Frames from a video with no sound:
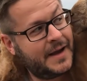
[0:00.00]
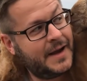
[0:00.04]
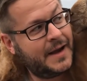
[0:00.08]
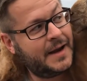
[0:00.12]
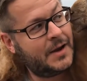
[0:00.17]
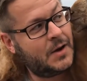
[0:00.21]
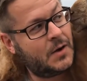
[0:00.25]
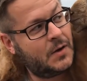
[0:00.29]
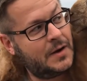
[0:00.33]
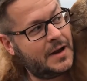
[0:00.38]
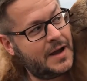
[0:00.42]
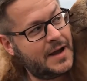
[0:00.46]

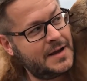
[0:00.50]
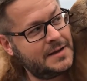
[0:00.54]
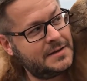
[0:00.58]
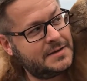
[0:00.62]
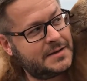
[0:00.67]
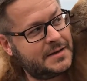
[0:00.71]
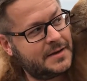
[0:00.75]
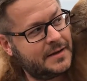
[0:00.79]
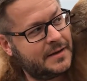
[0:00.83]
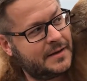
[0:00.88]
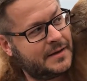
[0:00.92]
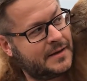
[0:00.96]
Hello,
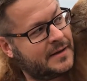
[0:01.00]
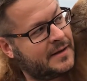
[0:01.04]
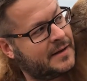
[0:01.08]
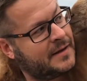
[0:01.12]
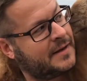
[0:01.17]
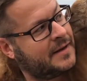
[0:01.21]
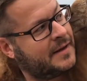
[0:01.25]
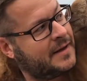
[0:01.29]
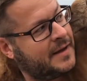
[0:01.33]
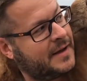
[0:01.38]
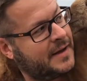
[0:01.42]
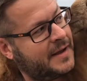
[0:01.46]
Lunch.
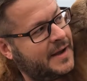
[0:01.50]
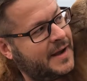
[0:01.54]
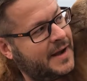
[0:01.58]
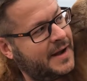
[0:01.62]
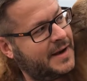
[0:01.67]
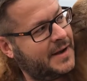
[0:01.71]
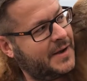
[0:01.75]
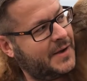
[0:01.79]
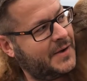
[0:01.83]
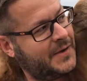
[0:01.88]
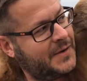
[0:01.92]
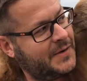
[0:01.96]

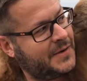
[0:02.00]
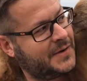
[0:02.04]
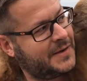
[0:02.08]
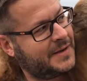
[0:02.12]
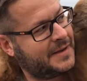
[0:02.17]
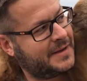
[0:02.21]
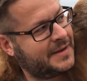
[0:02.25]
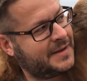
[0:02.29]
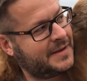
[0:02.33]
Hello.